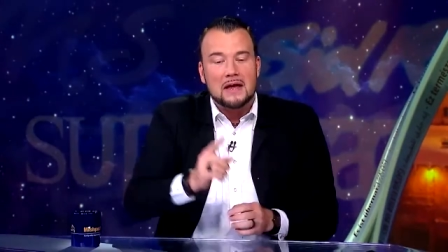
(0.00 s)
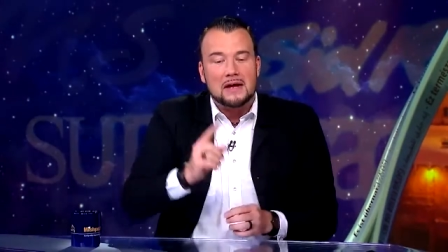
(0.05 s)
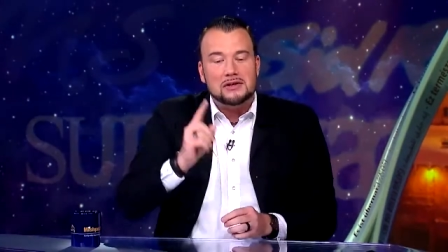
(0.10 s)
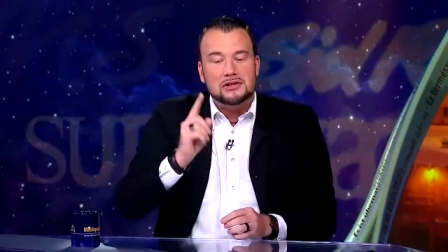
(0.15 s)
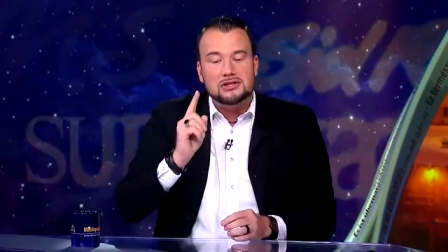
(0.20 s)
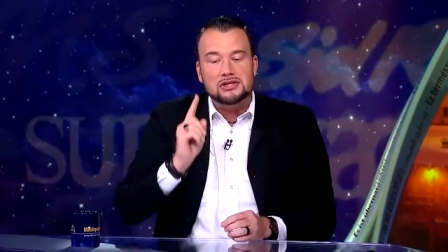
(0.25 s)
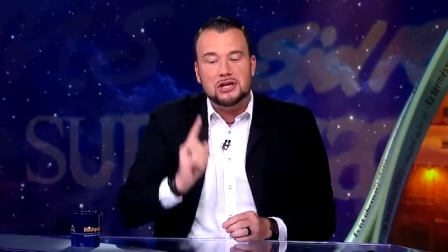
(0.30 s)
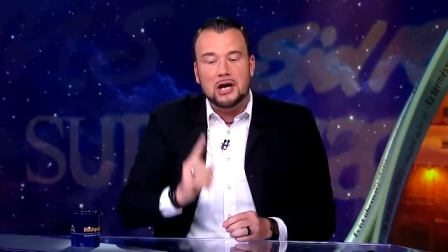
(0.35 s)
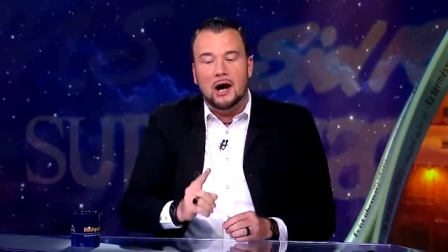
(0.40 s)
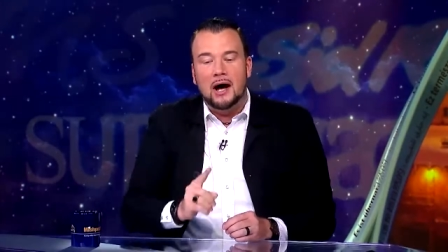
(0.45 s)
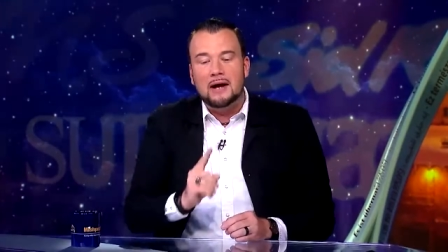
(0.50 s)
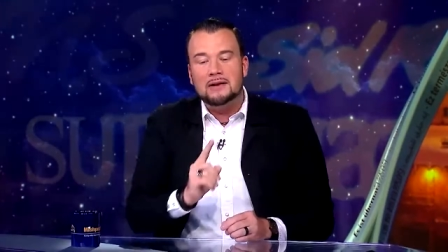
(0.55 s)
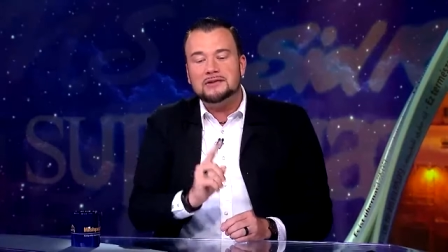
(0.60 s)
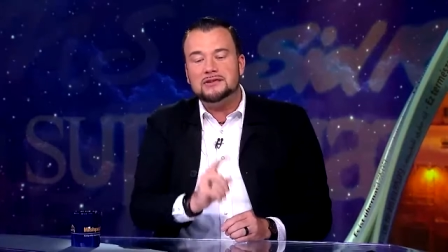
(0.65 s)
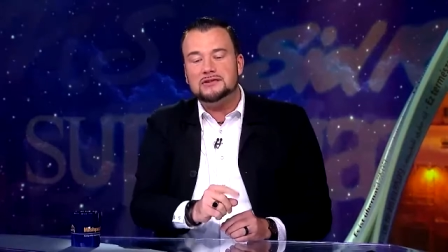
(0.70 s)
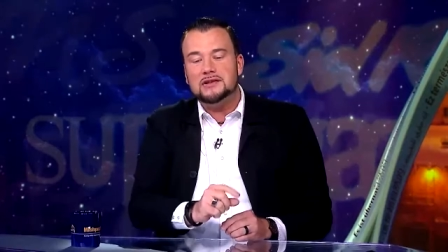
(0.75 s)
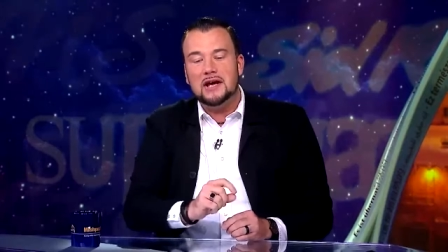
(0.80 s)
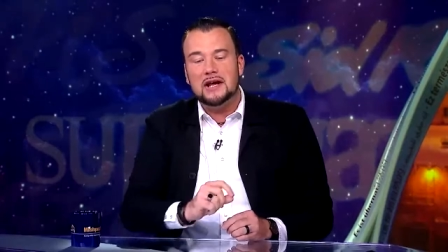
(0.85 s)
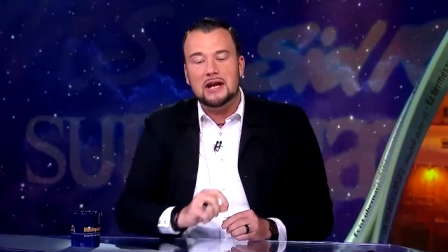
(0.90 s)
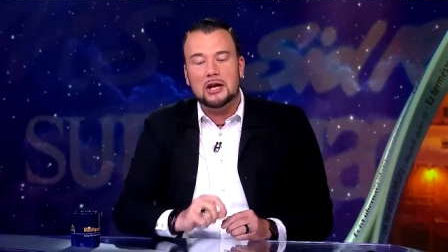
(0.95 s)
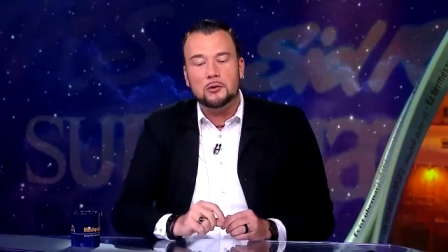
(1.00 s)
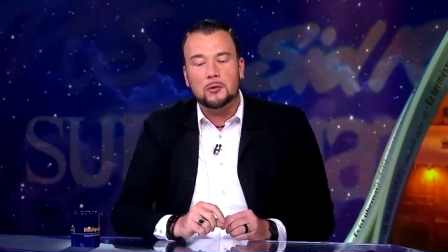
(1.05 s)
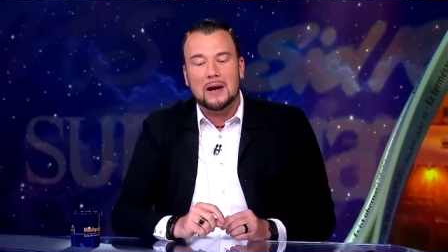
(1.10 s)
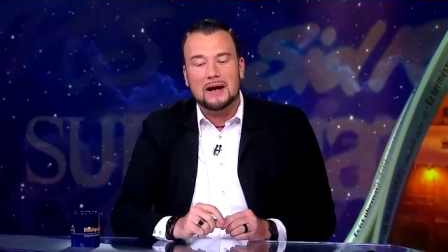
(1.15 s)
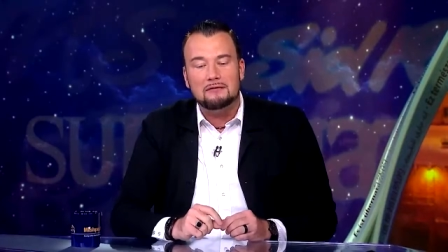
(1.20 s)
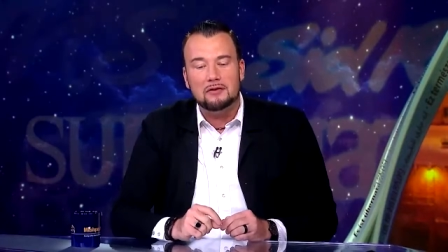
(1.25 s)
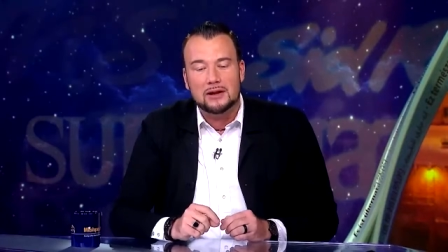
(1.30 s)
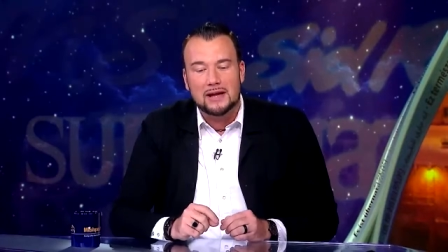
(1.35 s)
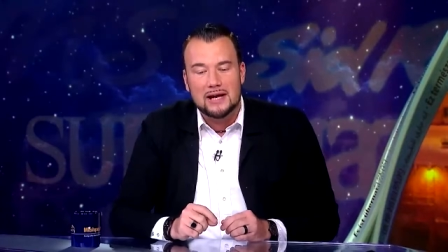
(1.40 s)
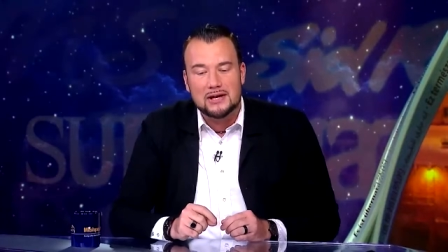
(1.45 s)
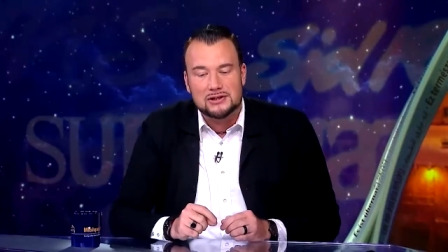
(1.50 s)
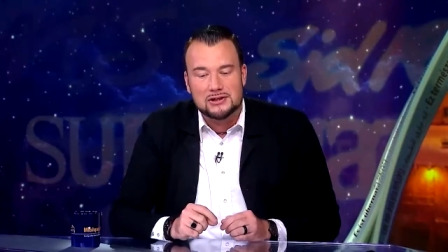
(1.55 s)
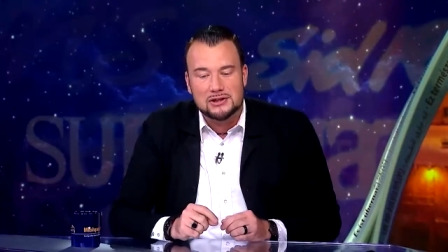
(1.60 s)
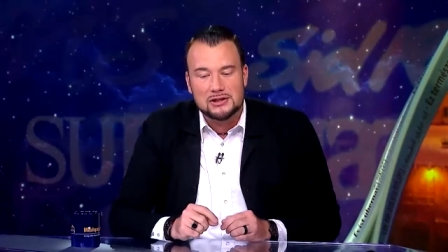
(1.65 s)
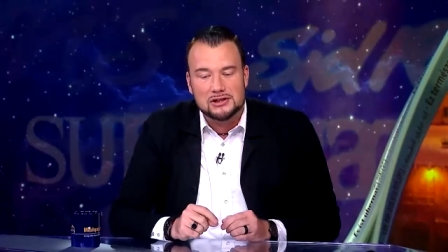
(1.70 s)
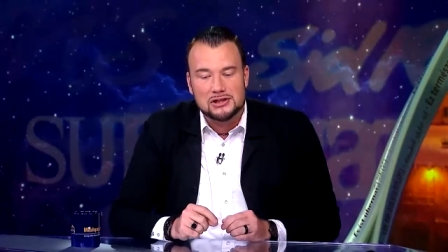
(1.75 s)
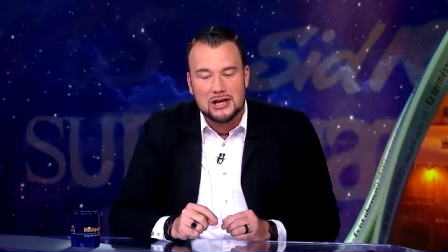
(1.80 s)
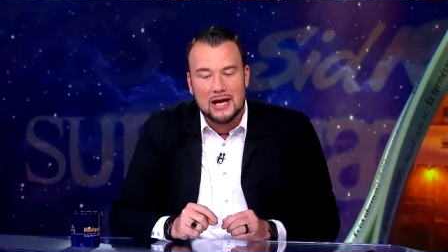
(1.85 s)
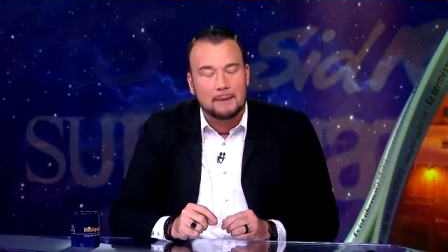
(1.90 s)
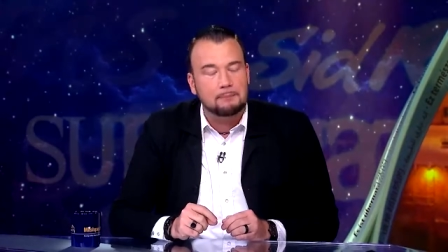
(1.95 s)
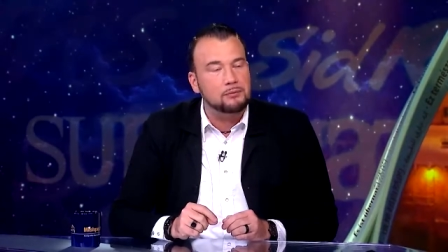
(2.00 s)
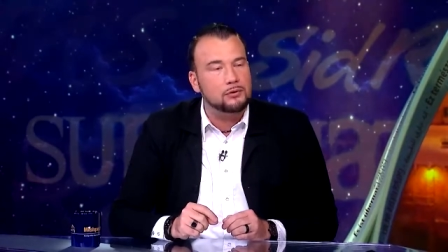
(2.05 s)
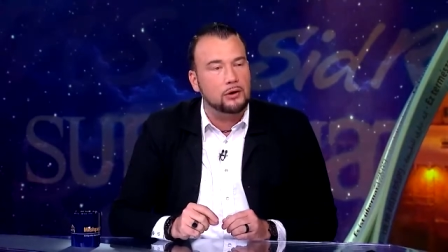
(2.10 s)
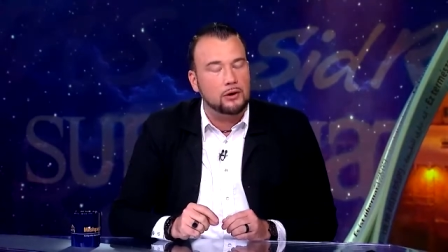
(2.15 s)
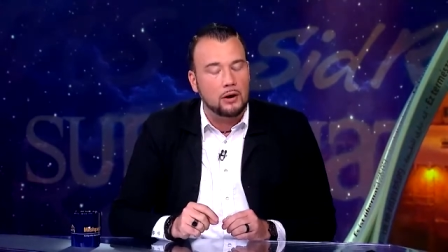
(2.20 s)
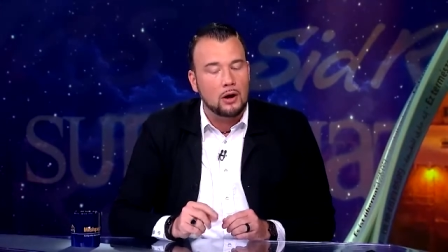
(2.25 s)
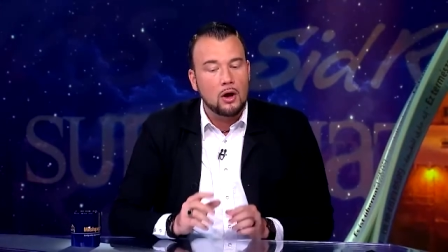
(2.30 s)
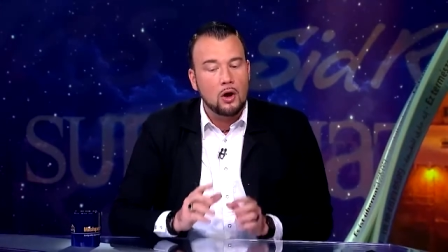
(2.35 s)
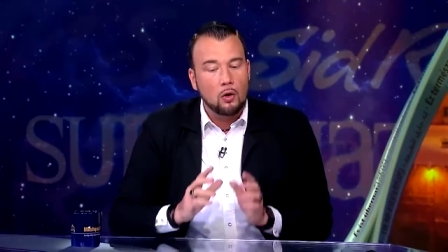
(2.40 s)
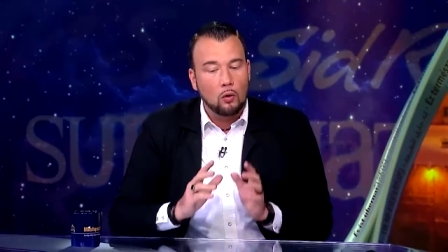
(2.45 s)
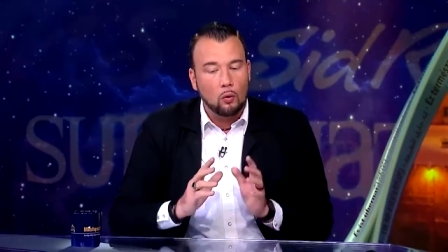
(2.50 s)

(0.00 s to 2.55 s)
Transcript: John said in Revelation chapter